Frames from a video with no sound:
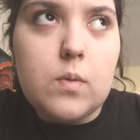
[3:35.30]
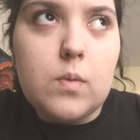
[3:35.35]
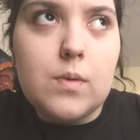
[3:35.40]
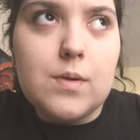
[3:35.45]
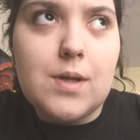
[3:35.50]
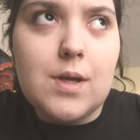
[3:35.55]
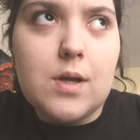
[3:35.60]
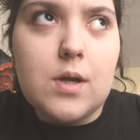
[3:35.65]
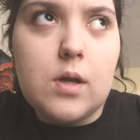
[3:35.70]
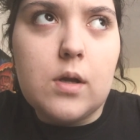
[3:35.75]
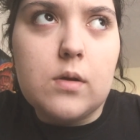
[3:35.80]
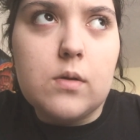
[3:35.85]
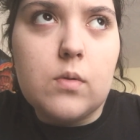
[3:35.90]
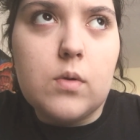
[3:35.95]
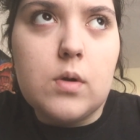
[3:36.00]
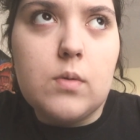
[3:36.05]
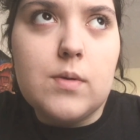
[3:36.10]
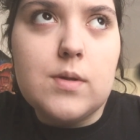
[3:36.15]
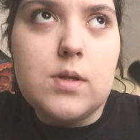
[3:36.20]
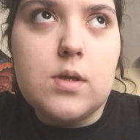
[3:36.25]
Well, not
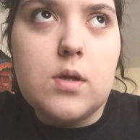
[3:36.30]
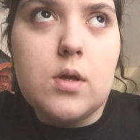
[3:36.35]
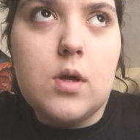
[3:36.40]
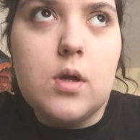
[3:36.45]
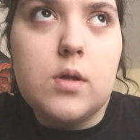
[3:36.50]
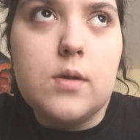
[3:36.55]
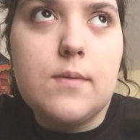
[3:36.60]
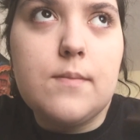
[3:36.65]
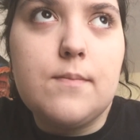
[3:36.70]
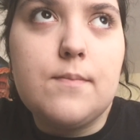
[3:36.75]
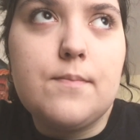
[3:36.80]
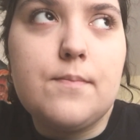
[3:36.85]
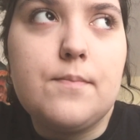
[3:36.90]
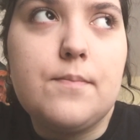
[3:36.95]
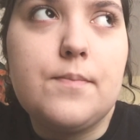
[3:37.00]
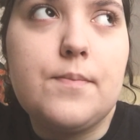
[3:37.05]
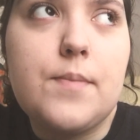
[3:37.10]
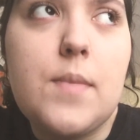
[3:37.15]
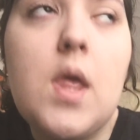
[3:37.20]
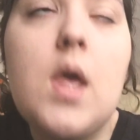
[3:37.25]
contouring, what's it called?
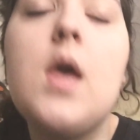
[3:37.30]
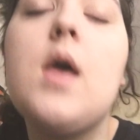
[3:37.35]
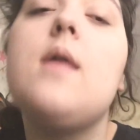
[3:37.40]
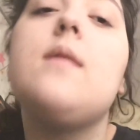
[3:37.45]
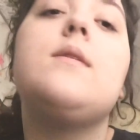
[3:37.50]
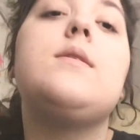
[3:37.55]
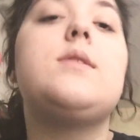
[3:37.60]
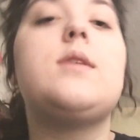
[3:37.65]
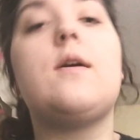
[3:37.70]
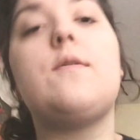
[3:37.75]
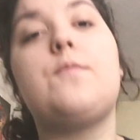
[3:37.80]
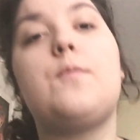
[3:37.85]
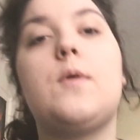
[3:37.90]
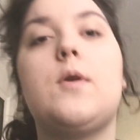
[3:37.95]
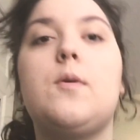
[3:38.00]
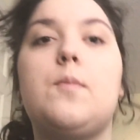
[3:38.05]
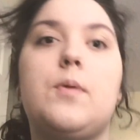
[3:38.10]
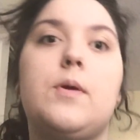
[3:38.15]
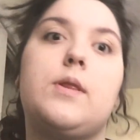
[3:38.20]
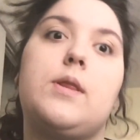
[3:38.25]
The stuff where
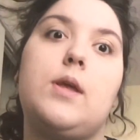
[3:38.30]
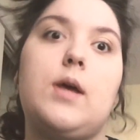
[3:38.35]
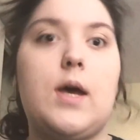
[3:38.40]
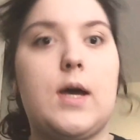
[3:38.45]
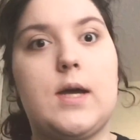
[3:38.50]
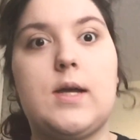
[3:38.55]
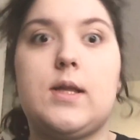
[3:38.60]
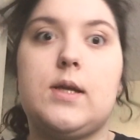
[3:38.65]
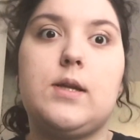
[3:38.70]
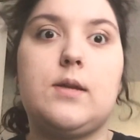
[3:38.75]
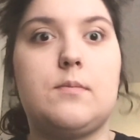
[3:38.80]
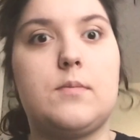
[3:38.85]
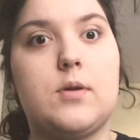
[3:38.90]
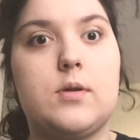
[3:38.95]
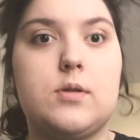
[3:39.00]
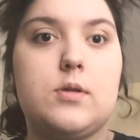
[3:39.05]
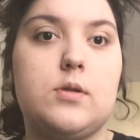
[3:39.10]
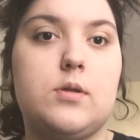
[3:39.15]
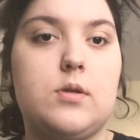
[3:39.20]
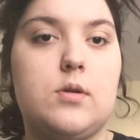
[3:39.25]
you put the highlighting
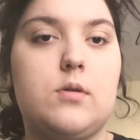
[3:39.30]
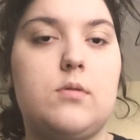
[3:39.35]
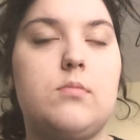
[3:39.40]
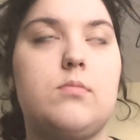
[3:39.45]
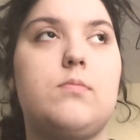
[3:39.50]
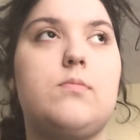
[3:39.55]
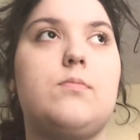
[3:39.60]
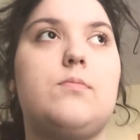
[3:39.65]
parts on.